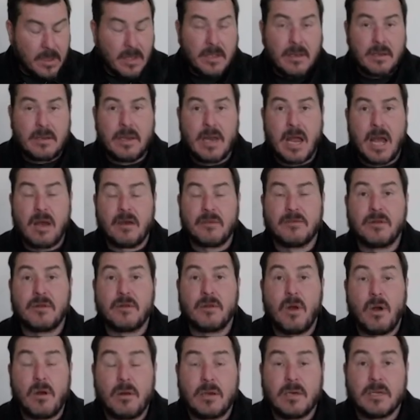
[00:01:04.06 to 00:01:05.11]
now the
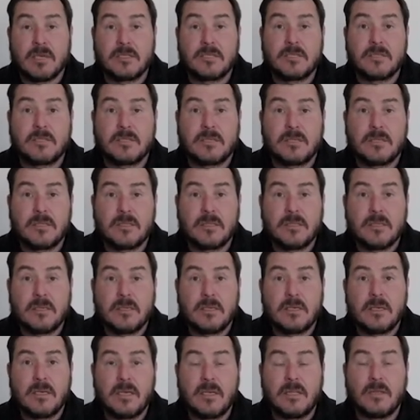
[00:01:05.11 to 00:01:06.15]
longest
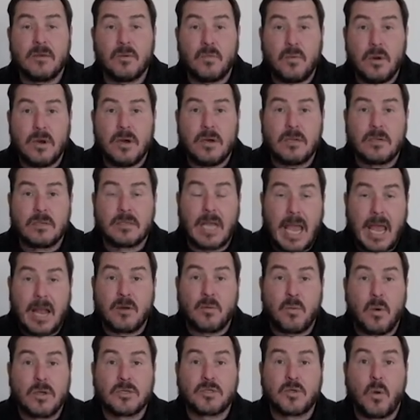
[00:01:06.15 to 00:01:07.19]
in the world
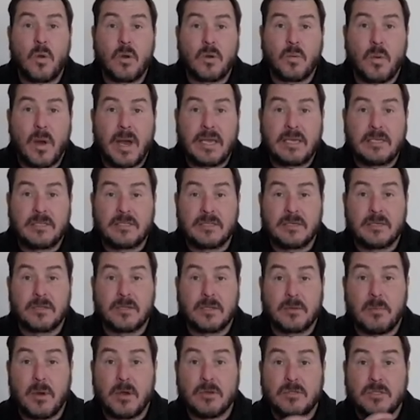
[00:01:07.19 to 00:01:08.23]
and was always
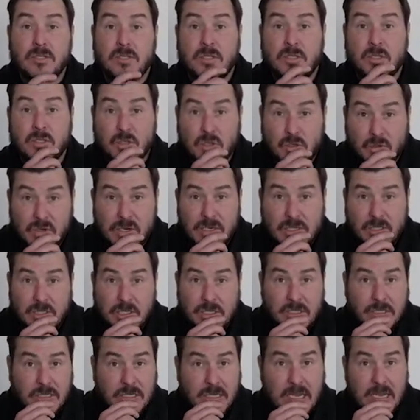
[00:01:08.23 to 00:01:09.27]
the most
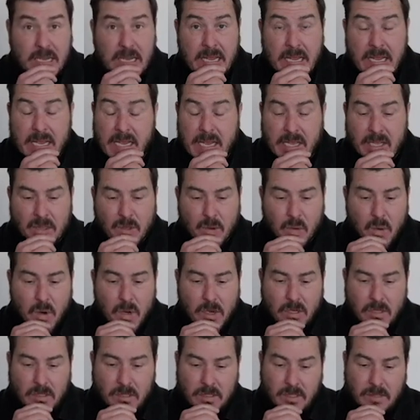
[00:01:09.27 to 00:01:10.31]
stringent in the
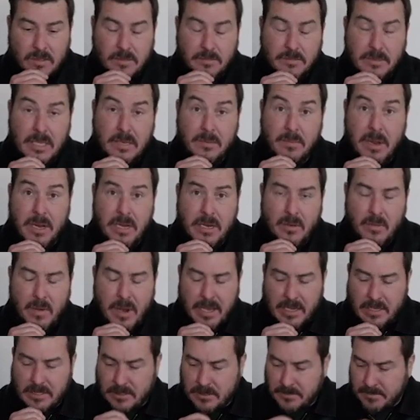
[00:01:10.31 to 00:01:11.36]
world in many
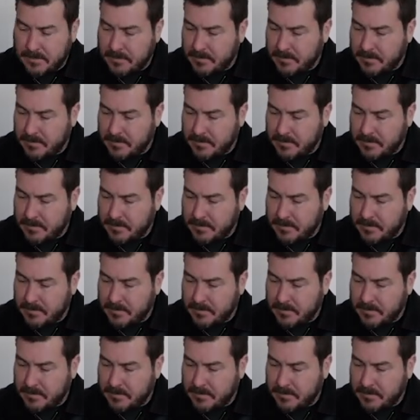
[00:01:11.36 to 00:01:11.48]
ways.